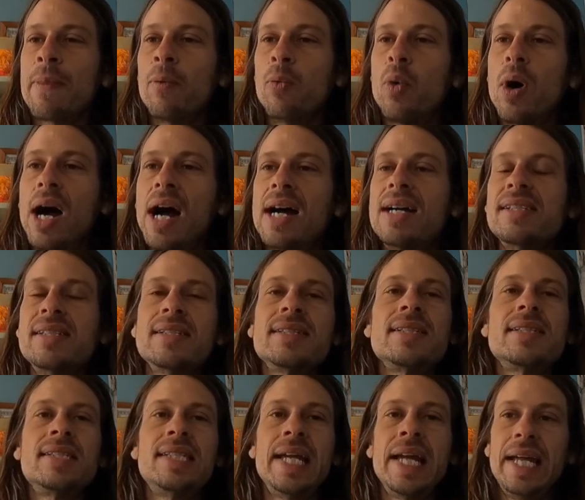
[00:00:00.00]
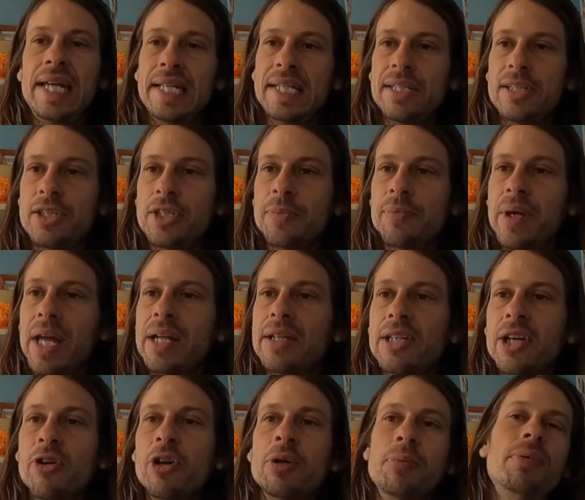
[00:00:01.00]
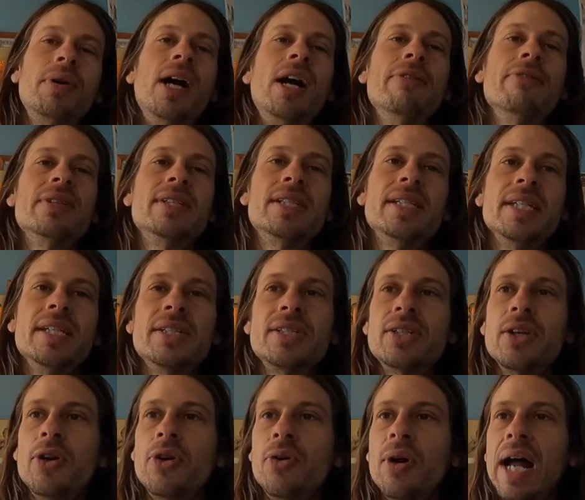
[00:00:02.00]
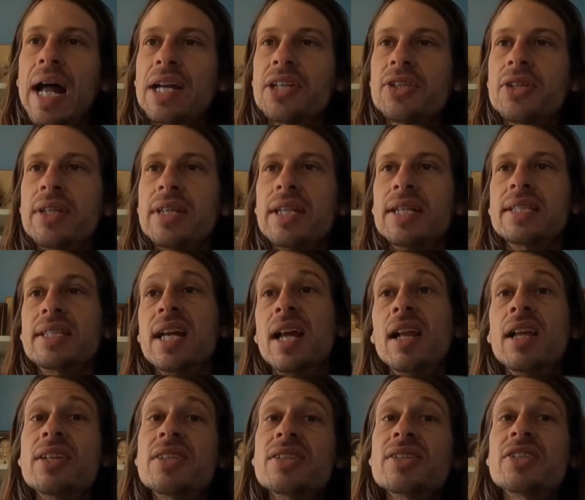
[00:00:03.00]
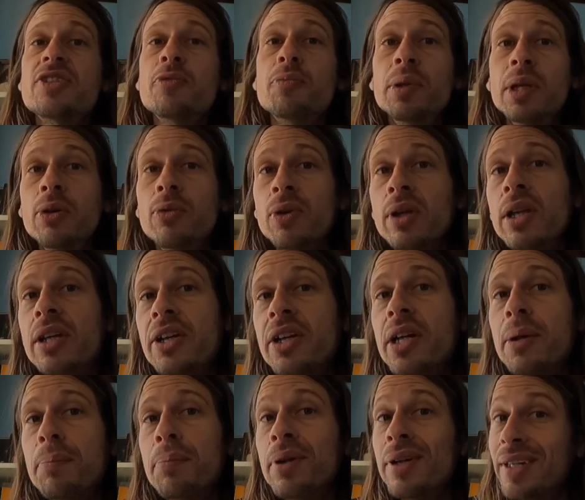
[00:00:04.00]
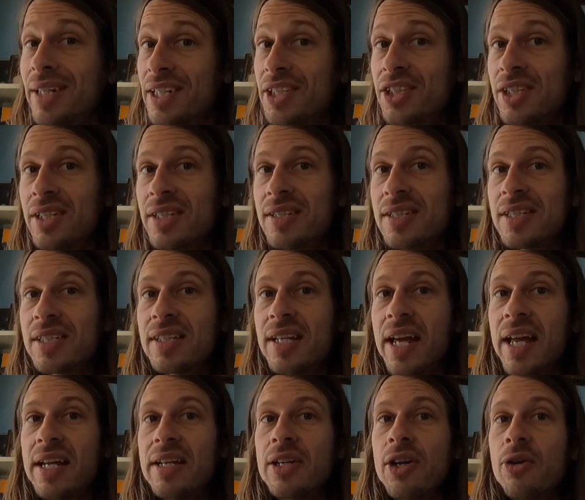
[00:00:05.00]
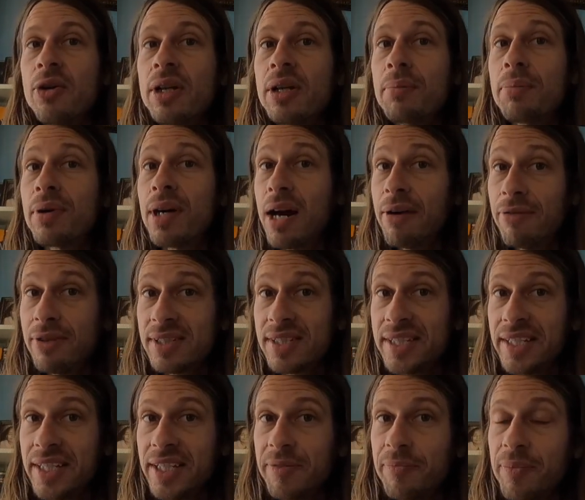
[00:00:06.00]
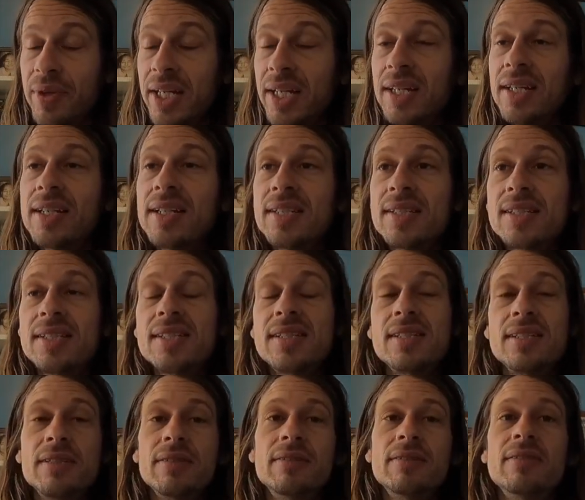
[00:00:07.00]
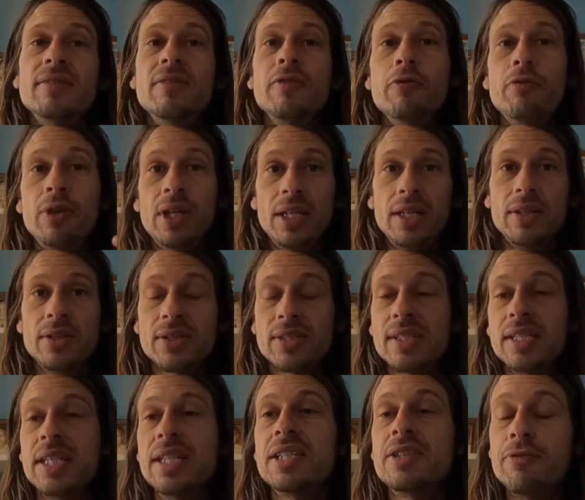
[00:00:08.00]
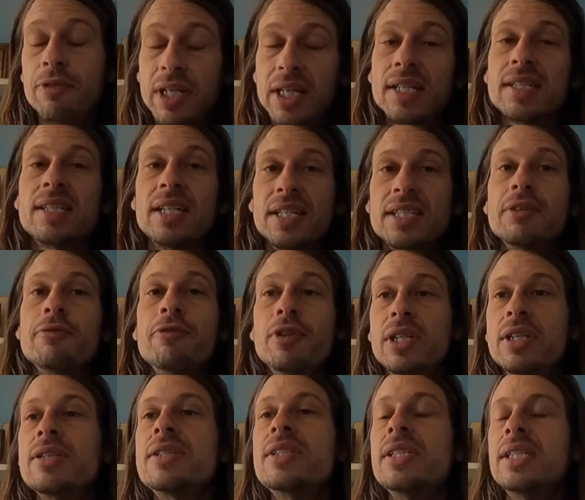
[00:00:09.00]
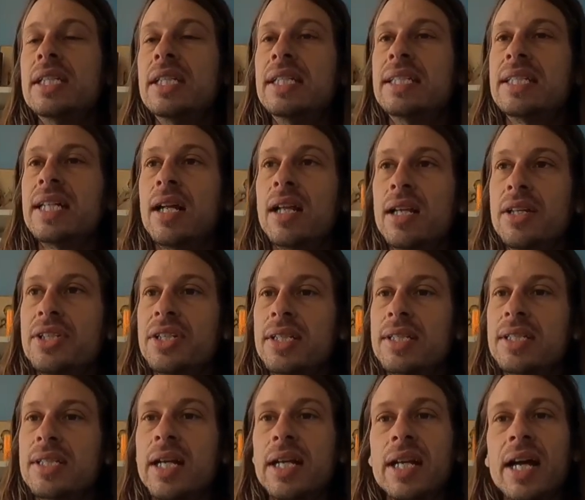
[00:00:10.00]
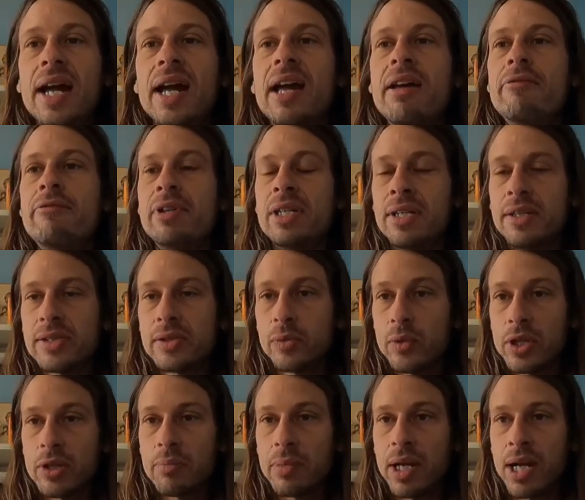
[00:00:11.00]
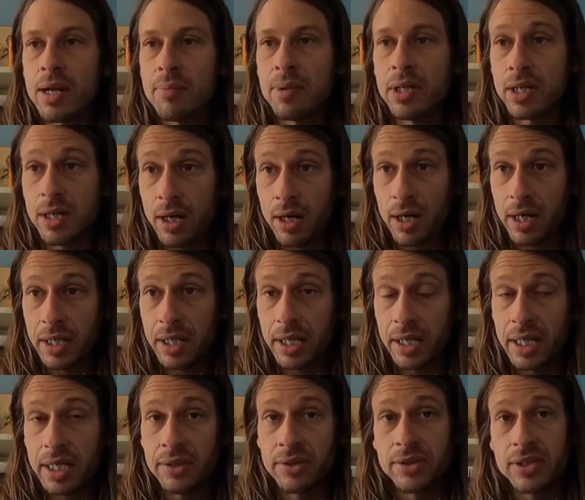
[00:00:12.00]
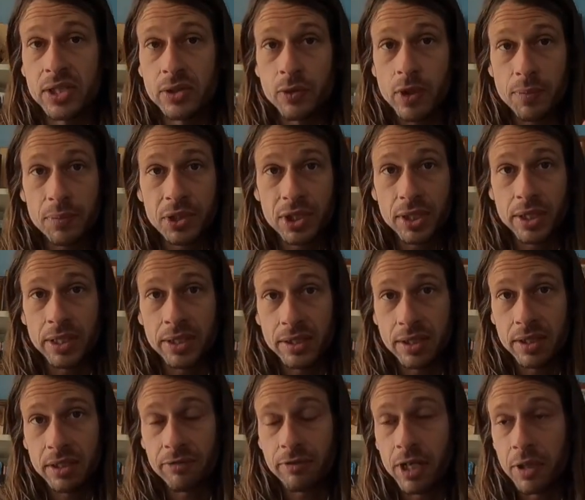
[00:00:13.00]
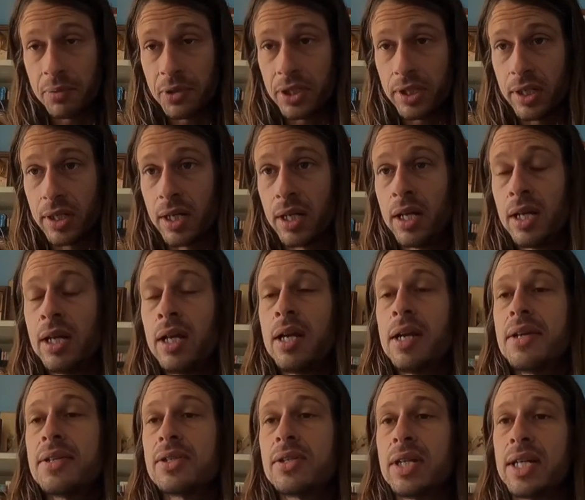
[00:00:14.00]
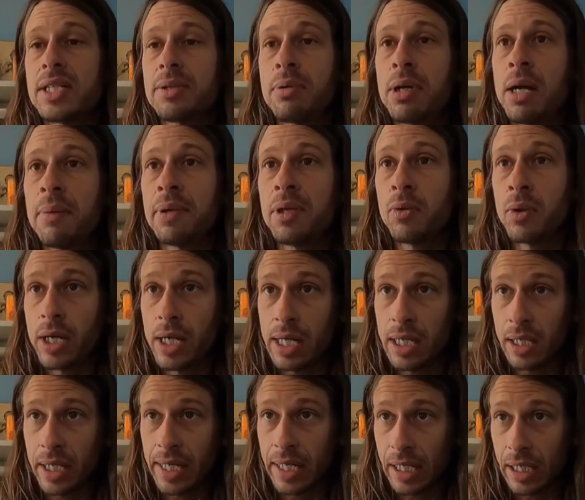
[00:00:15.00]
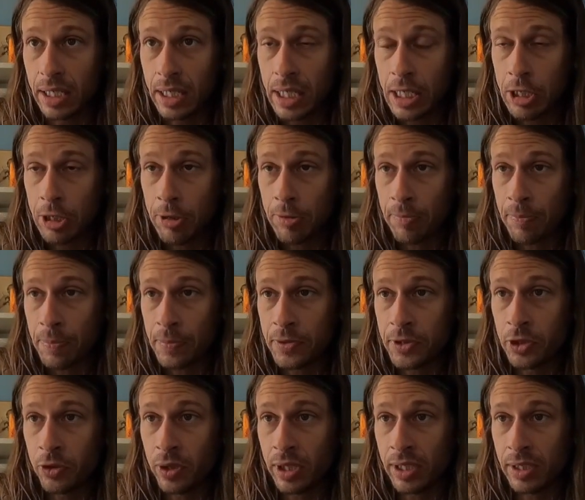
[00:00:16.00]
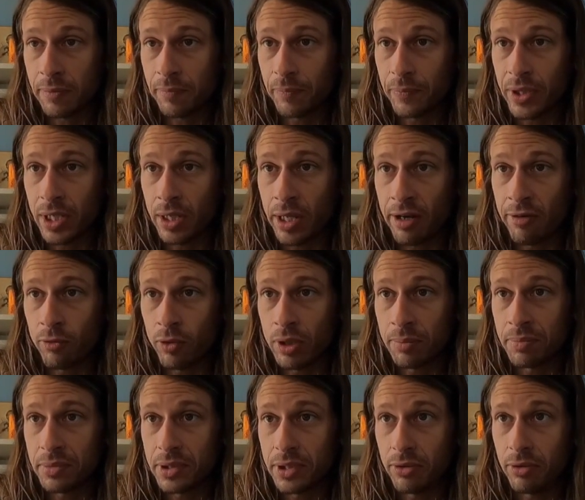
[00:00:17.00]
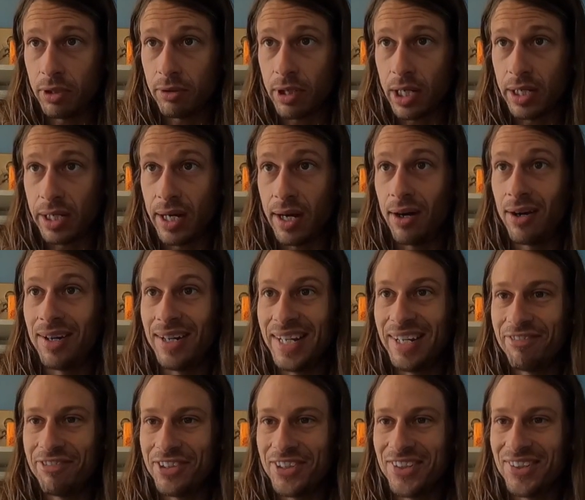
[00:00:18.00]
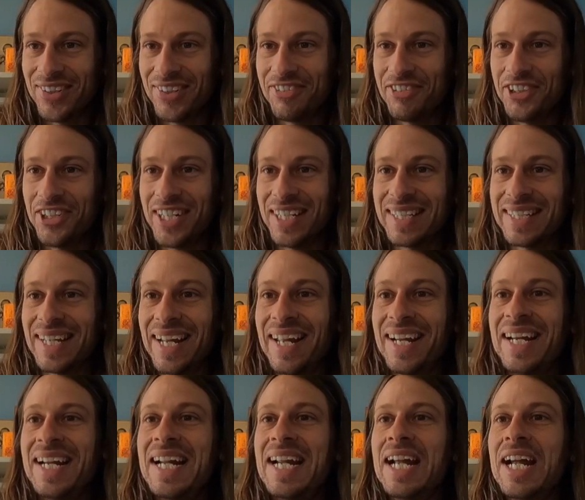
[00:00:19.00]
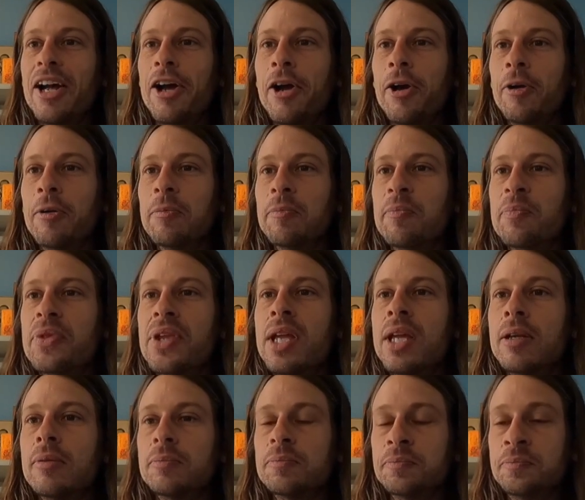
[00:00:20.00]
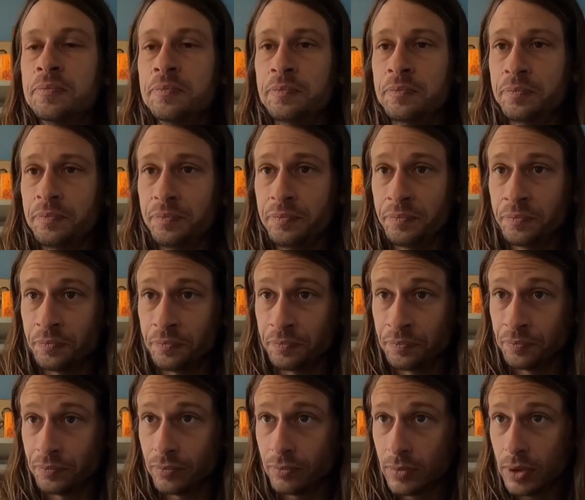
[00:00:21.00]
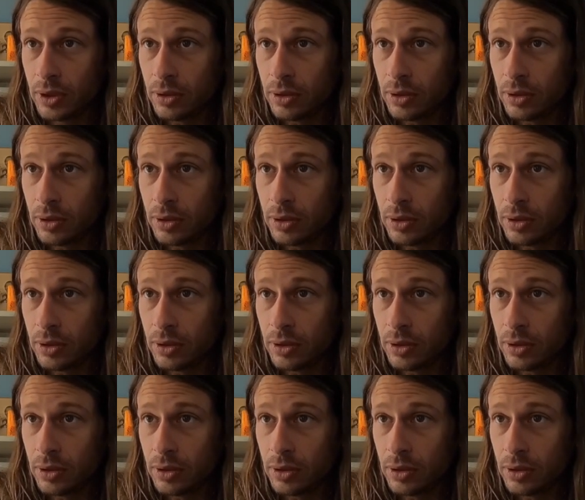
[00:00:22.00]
wise as a sage and knowing prophecy. So actually the intelligence of being really good at predictions and knowing prophecy is a Venusian intelligence. Like I have Venus with my Atmakaraka in the Swamsha, in the Navamsha. So that's probably why I like doing a lot of what I'm doing right now, if you get that. And